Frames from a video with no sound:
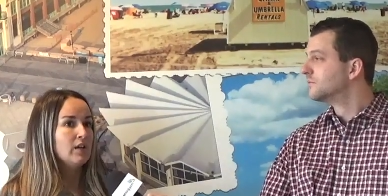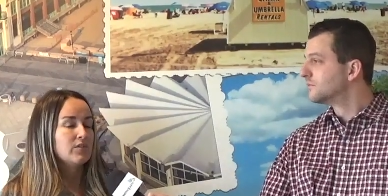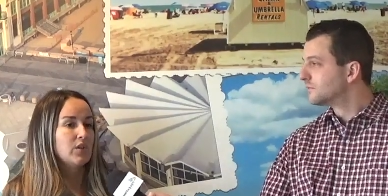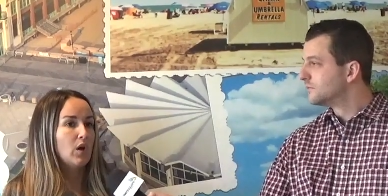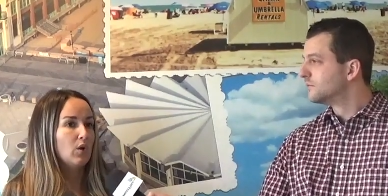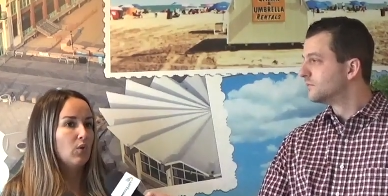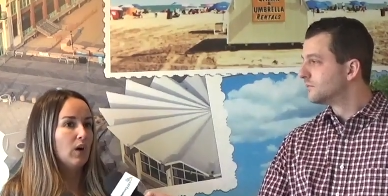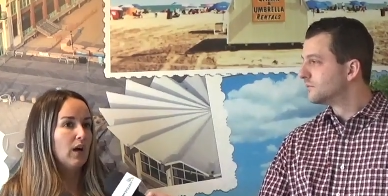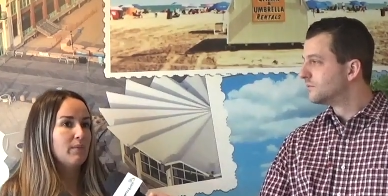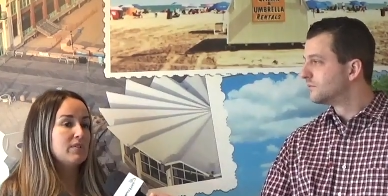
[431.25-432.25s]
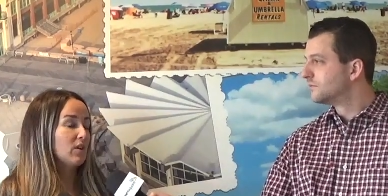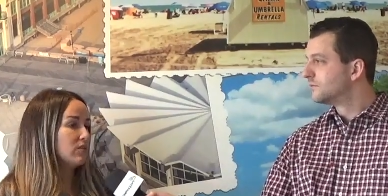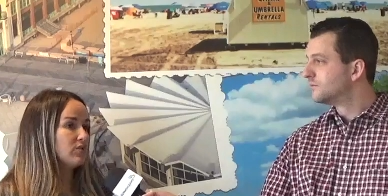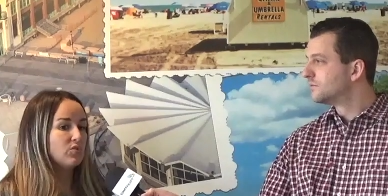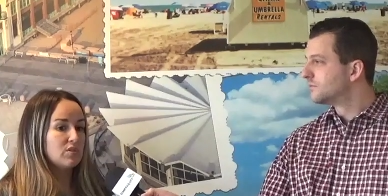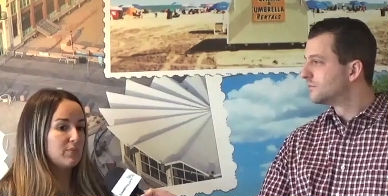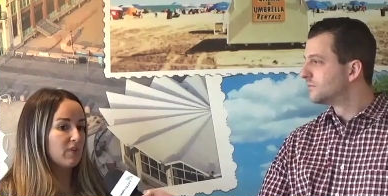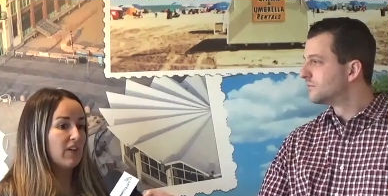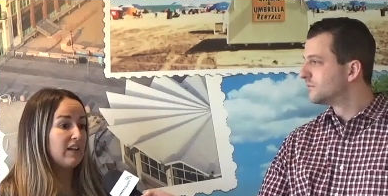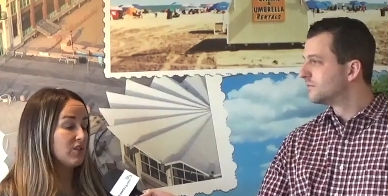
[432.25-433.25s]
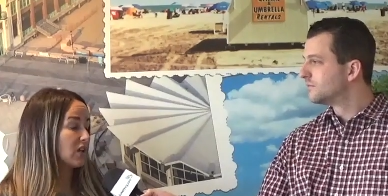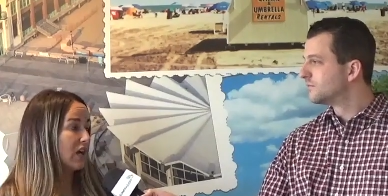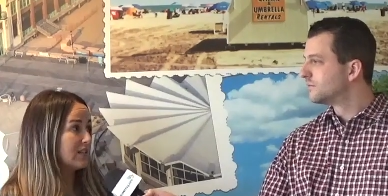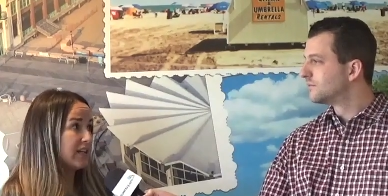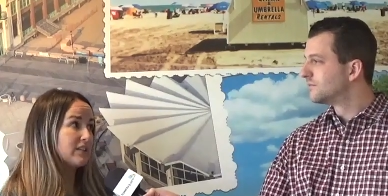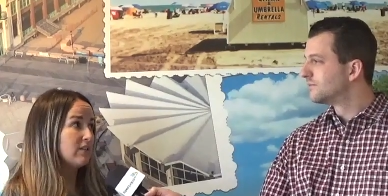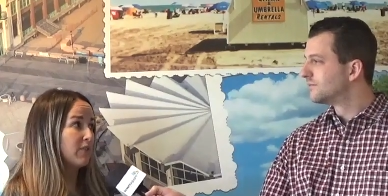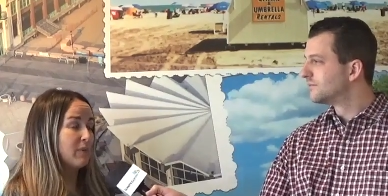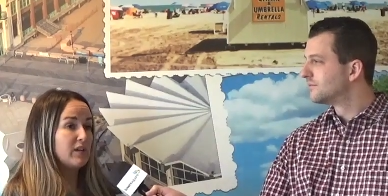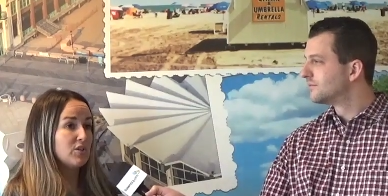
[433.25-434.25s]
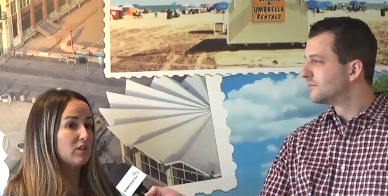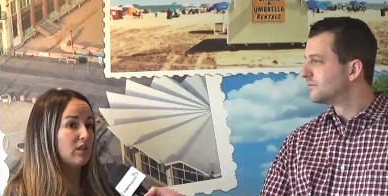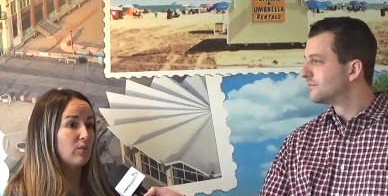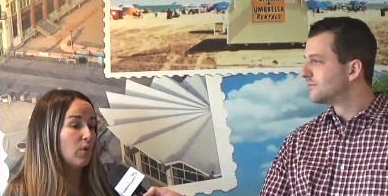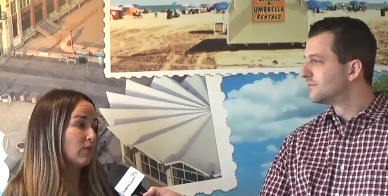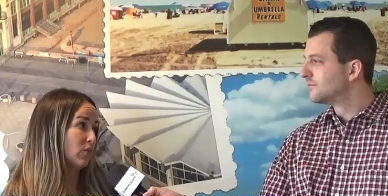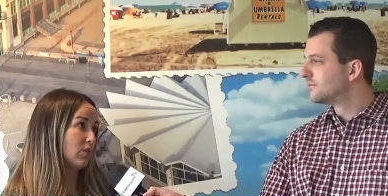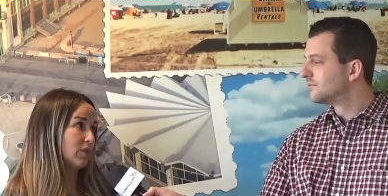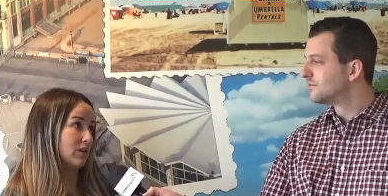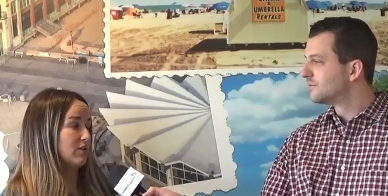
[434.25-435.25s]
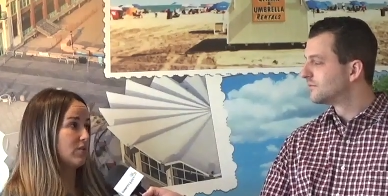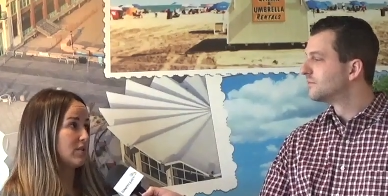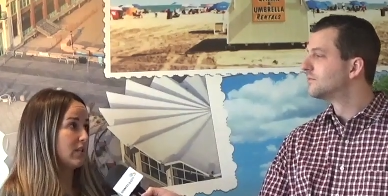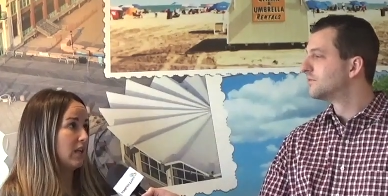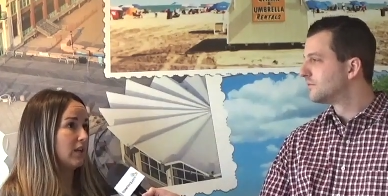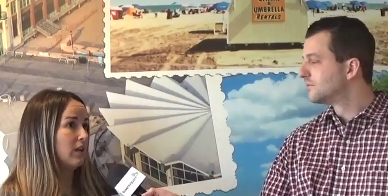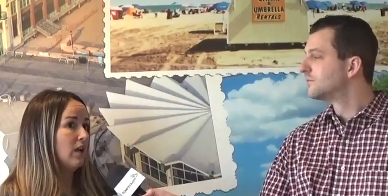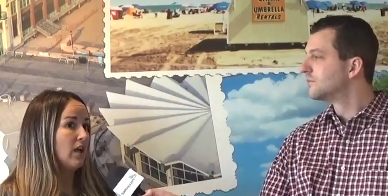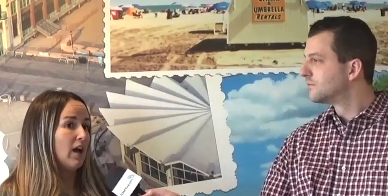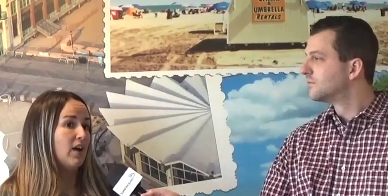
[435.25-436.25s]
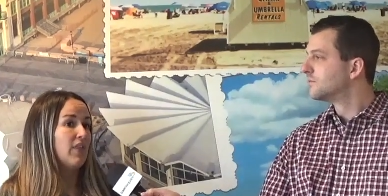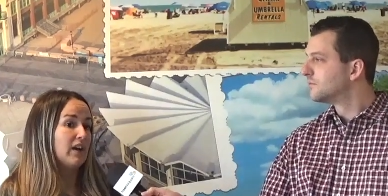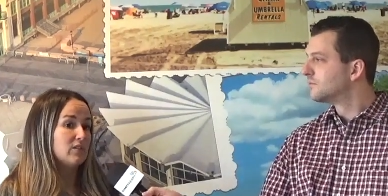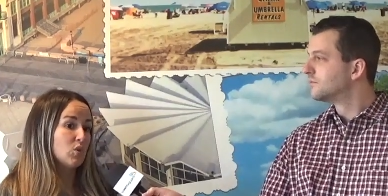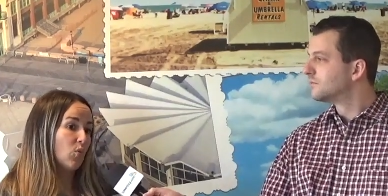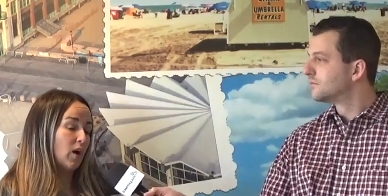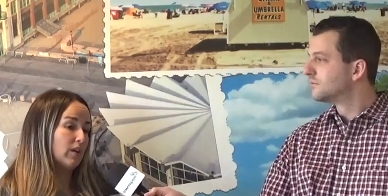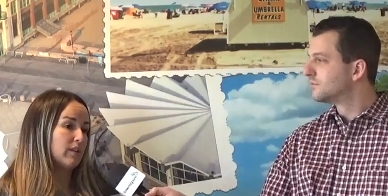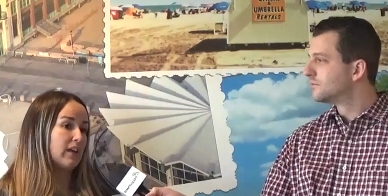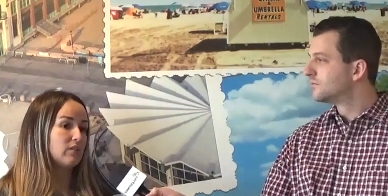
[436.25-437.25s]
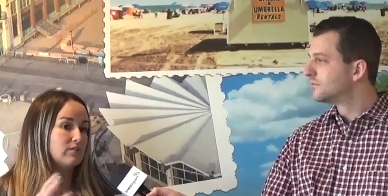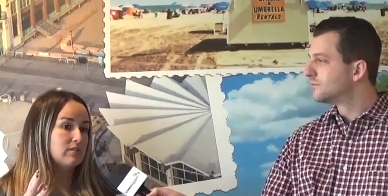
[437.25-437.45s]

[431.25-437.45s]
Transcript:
Speaker 1: So um, as long as you just provide your contact information and what role you're interested in, uh, that is the one that'll